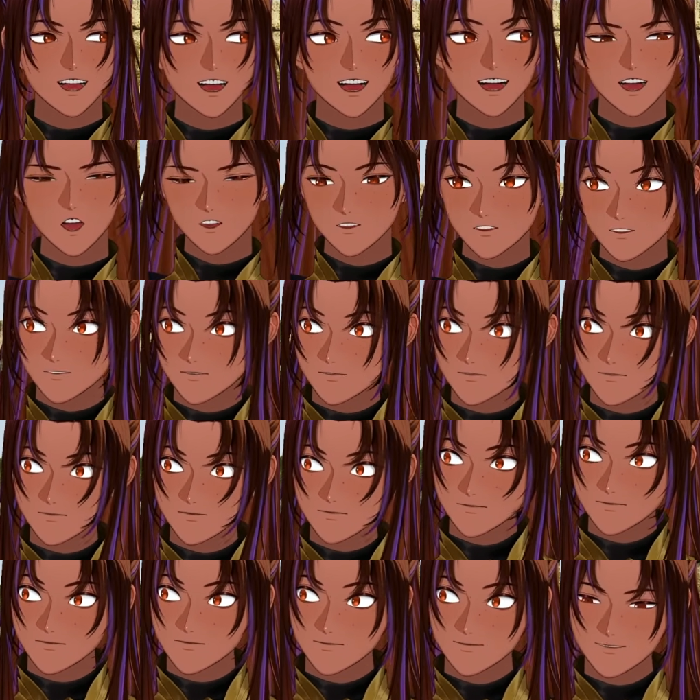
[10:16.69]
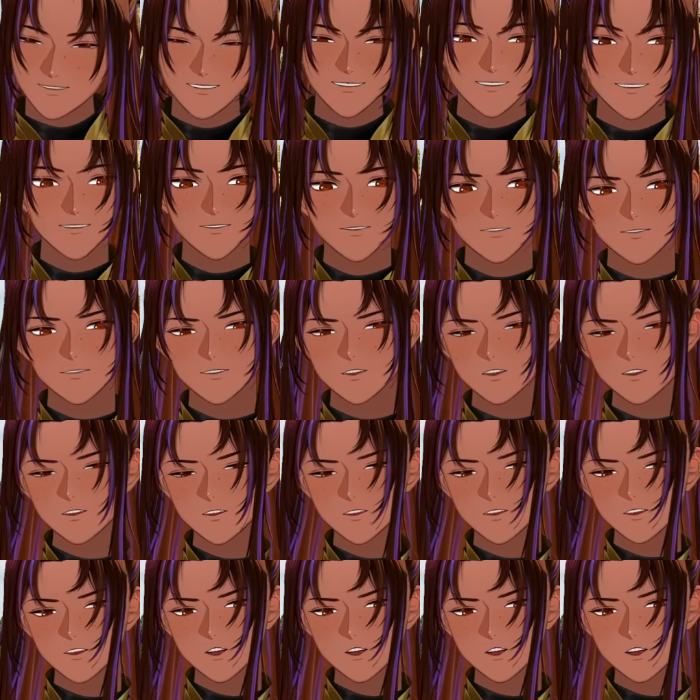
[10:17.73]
However, consider